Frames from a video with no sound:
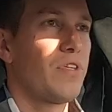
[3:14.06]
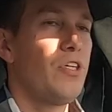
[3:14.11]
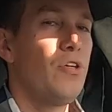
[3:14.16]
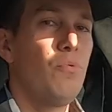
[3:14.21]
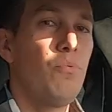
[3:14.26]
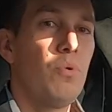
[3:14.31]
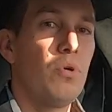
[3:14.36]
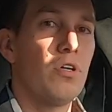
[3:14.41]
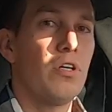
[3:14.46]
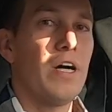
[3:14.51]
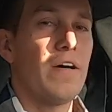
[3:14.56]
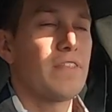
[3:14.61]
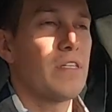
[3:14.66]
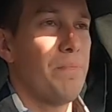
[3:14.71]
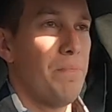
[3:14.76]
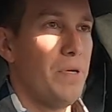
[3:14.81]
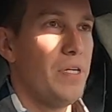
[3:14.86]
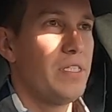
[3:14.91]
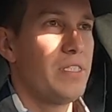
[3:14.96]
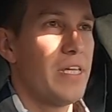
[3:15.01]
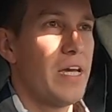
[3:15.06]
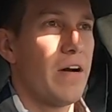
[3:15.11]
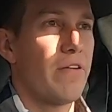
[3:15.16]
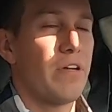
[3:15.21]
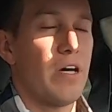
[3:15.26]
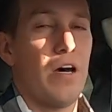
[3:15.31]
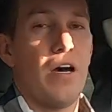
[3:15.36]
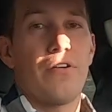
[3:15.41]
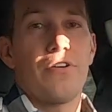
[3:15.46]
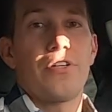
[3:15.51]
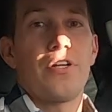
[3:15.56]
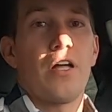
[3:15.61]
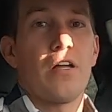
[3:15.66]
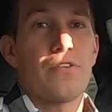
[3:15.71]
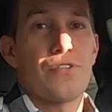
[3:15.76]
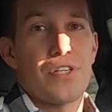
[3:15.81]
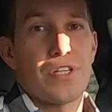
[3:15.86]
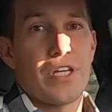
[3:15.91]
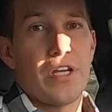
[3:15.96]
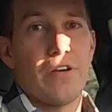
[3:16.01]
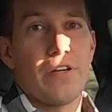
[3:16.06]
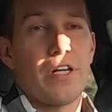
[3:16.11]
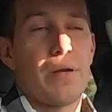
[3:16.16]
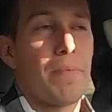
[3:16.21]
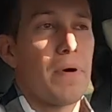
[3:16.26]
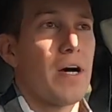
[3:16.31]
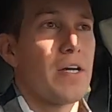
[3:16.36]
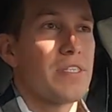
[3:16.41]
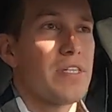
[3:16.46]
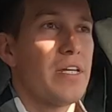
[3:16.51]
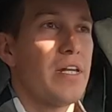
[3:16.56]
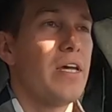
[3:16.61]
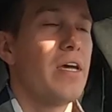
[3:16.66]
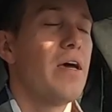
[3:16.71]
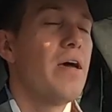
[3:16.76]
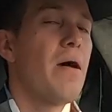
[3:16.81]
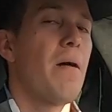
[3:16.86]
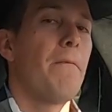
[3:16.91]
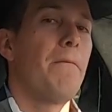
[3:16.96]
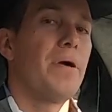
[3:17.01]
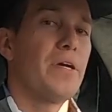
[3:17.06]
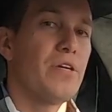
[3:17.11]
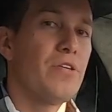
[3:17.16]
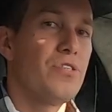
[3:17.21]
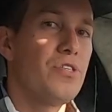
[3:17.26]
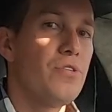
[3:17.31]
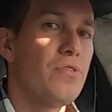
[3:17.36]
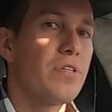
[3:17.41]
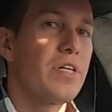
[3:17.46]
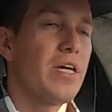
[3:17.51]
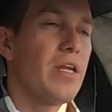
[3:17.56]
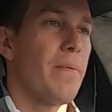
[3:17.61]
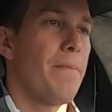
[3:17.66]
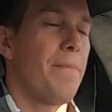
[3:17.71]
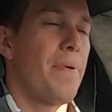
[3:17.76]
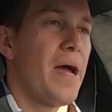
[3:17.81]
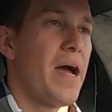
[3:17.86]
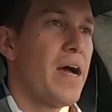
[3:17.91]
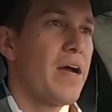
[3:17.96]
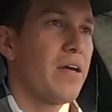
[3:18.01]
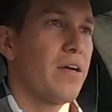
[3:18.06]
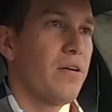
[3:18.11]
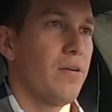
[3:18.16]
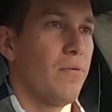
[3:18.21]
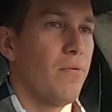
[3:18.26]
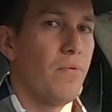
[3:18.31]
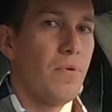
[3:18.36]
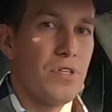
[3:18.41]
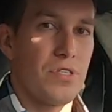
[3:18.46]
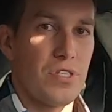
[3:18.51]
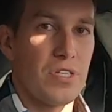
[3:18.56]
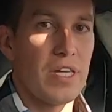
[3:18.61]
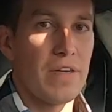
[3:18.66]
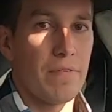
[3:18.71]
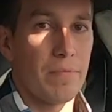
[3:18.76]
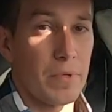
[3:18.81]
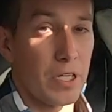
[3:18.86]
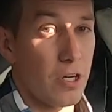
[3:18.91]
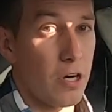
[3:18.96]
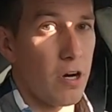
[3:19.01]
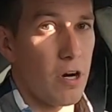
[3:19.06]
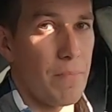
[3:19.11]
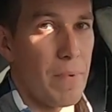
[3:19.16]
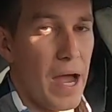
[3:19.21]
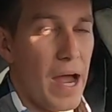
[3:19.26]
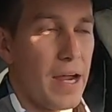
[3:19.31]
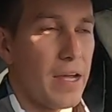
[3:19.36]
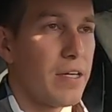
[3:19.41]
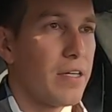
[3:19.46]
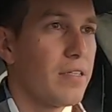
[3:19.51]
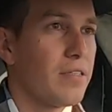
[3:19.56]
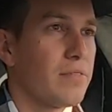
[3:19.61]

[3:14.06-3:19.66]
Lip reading: You will have to put down a $100 security deposit, but you do get it back once you give them the car back.